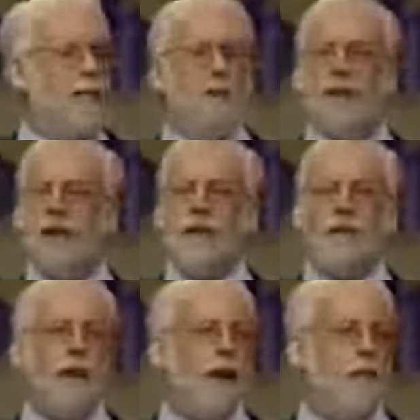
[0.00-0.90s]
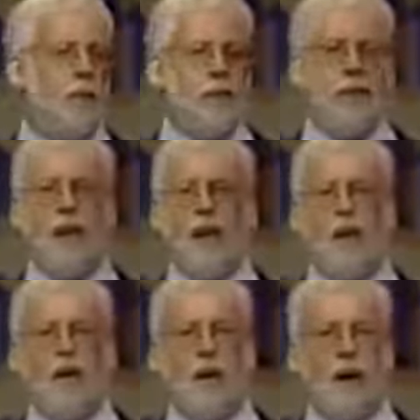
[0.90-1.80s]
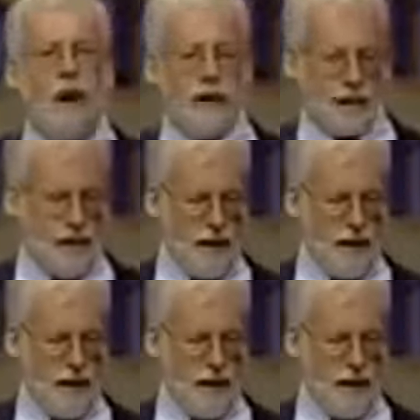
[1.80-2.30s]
table covered by a rose-colored cloth